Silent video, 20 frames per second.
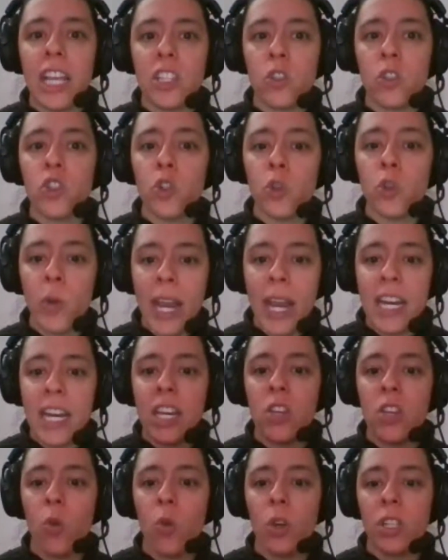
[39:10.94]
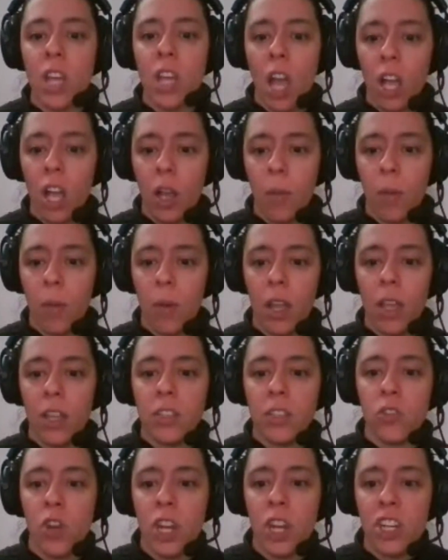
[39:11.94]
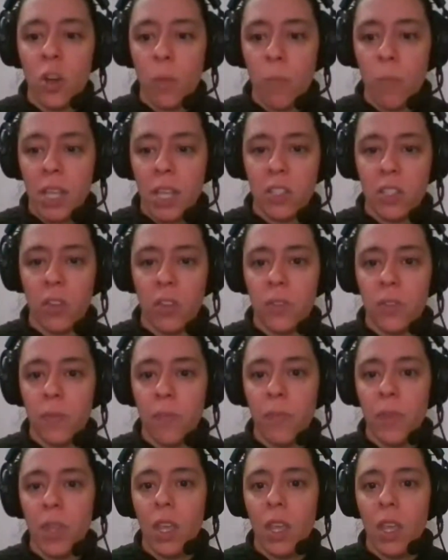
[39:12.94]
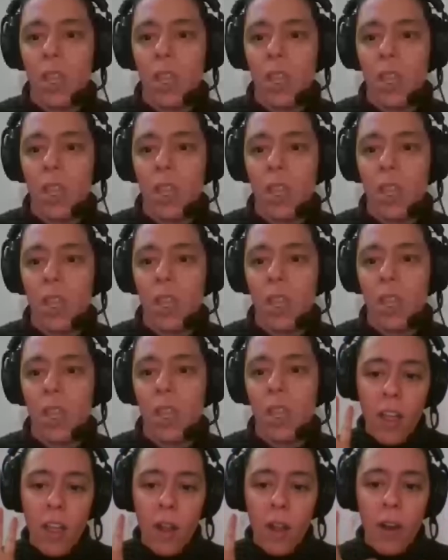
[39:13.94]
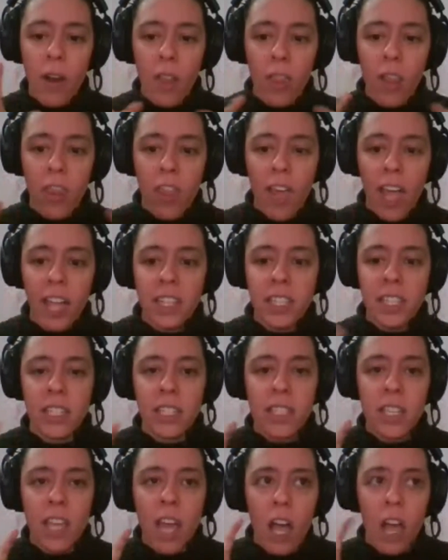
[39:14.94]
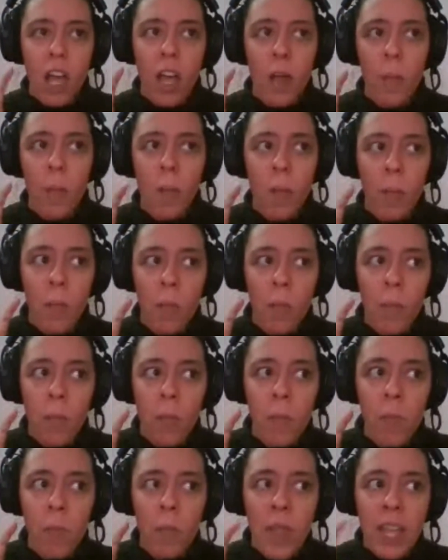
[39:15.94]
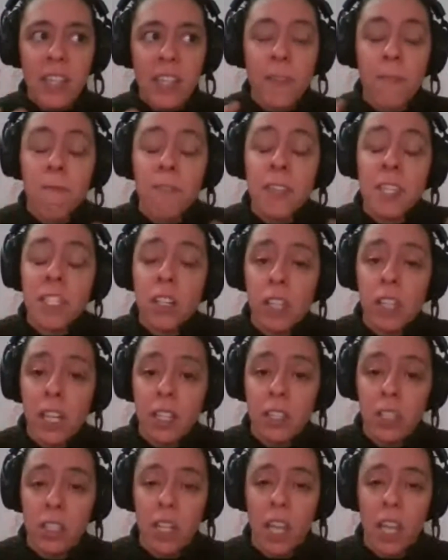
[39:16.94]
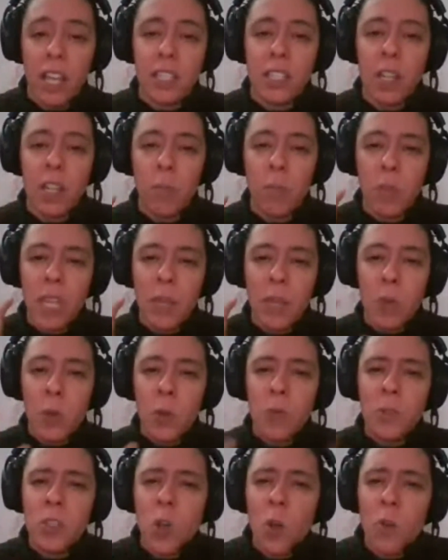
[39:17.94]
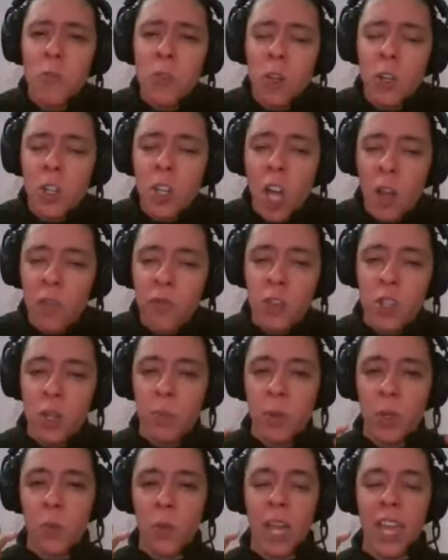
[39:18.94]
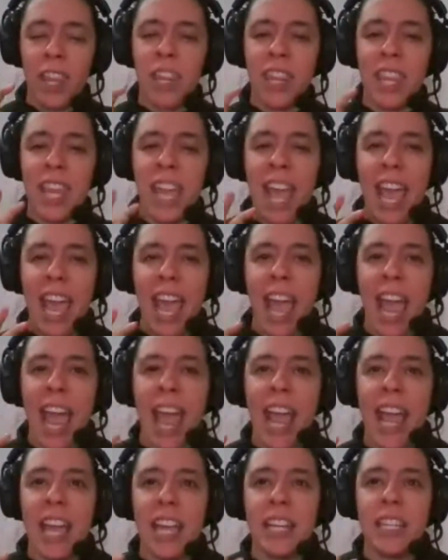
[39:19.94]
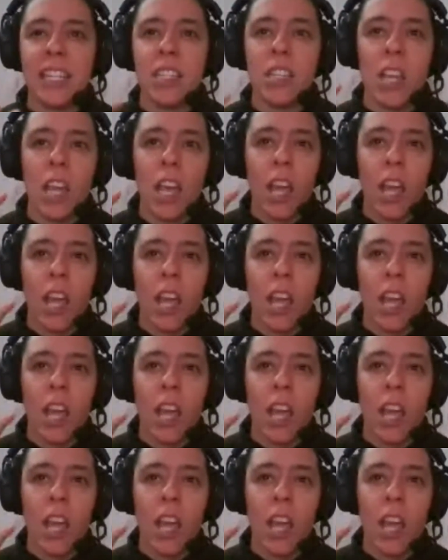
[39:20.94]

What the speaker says: training your tongue, is training your muscles. So that's a physical exercise that people don't feel comfortable with. And